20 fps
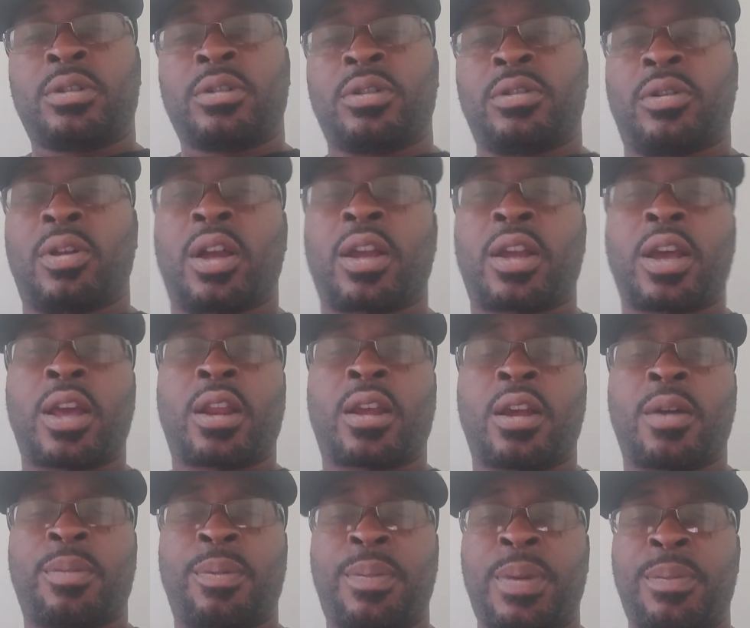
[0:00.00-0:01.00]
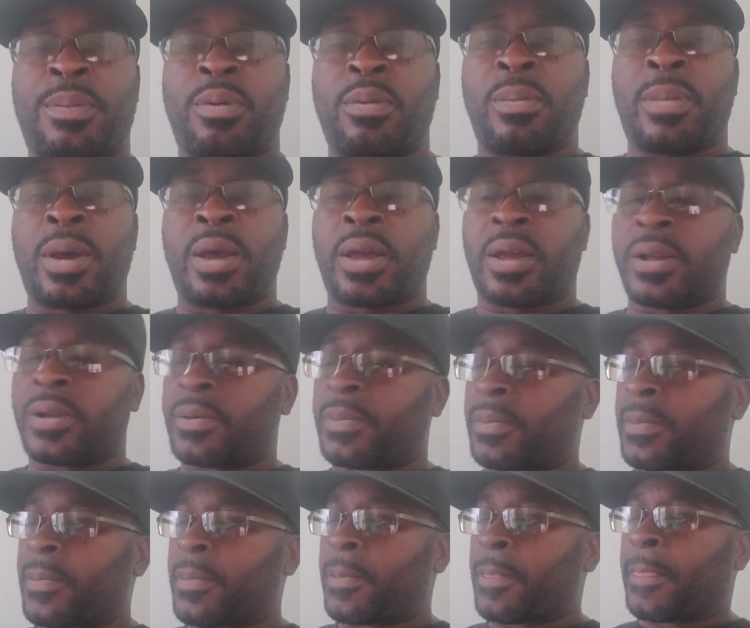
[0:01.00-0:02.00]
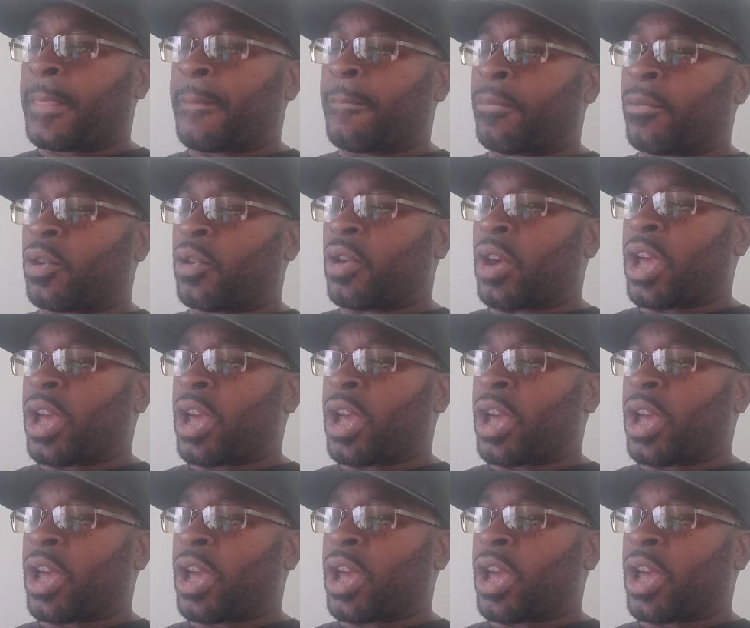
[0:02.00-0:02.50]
You know, I got a couple people in mind. You know,